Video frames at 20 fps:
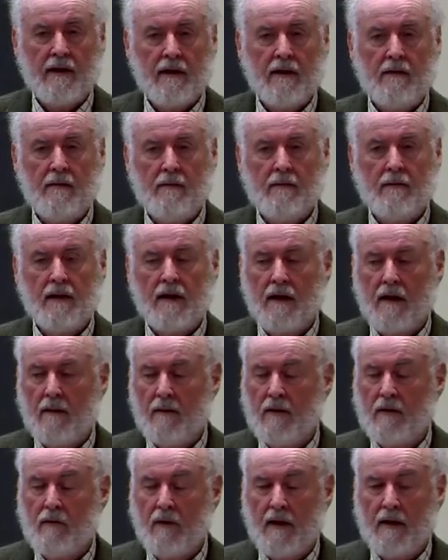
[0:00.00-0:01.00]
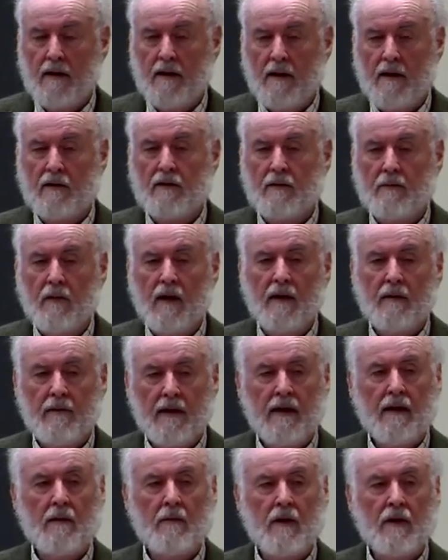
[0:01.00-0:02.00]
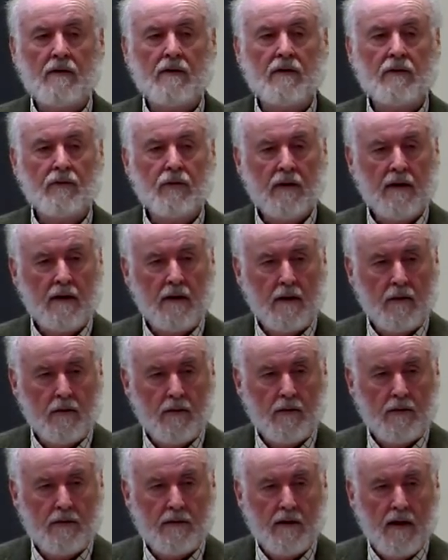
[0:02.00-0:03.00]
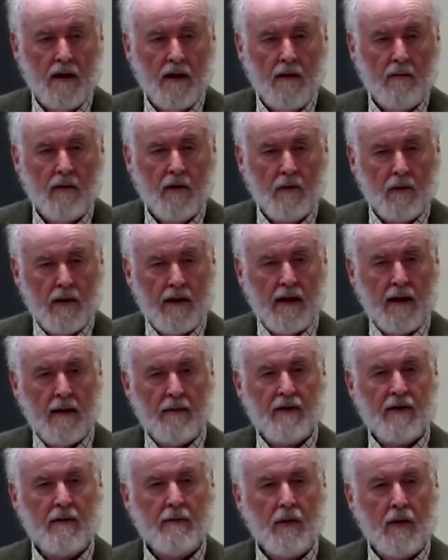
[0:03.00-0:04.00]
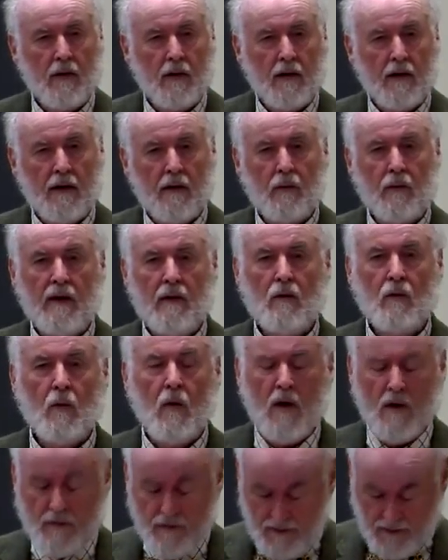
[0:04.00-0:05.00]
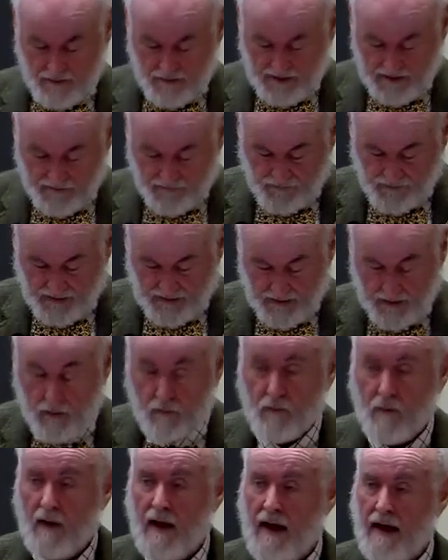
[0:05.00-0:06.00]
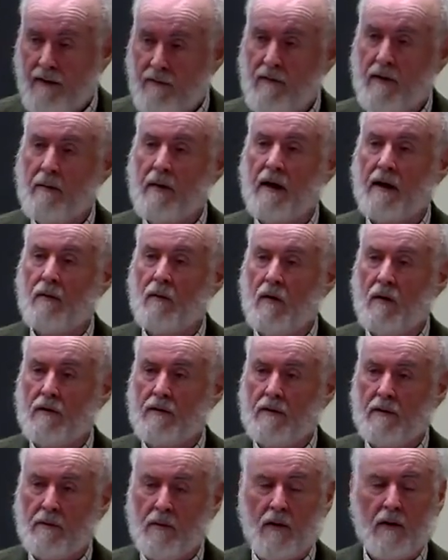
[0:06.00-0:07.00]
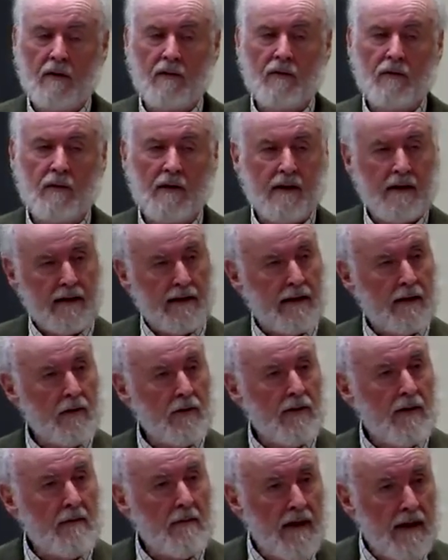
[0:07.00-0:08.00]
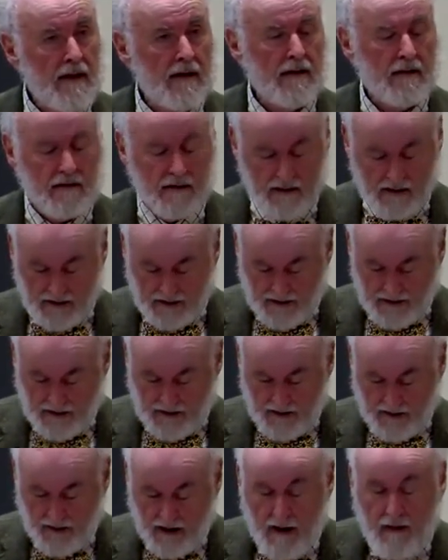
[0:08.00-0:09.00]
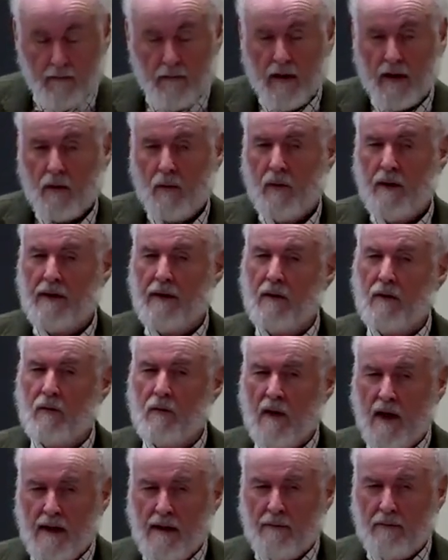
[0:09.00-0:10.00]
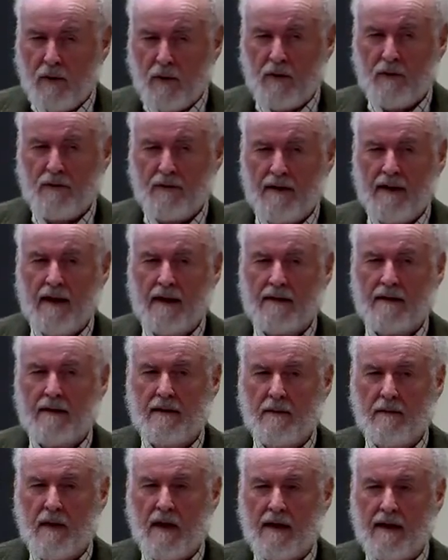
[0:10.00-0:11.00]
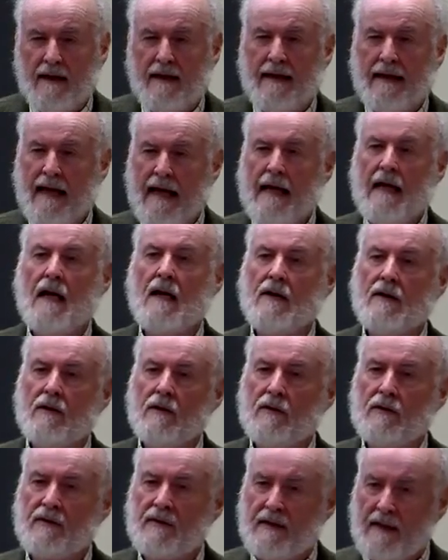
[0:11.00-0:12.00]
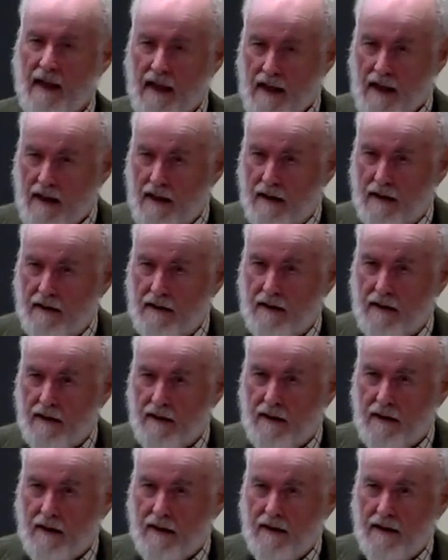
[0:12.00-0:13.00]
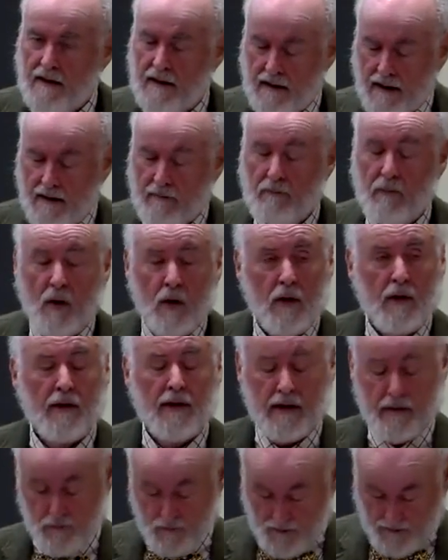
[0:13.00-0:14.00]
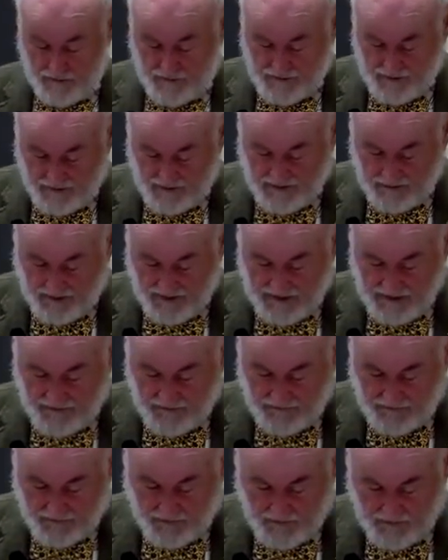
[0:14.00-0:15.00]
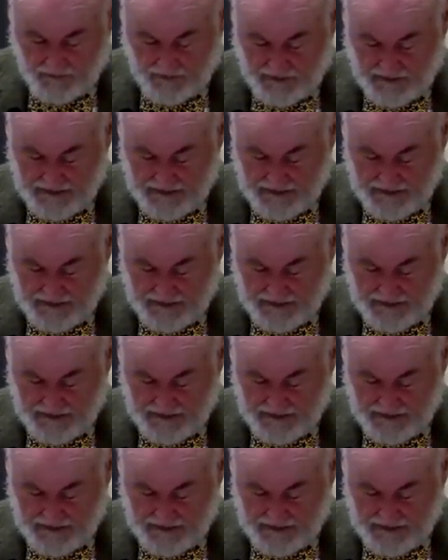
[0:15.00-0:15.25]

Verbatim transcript: didn't become a great nation by being a bunch of freeloaders. But when it comes to parking, we want to be freeloaders. Everybody wants to park free, including me. But when the right person gets the money, they understand that parking wants to be paid for.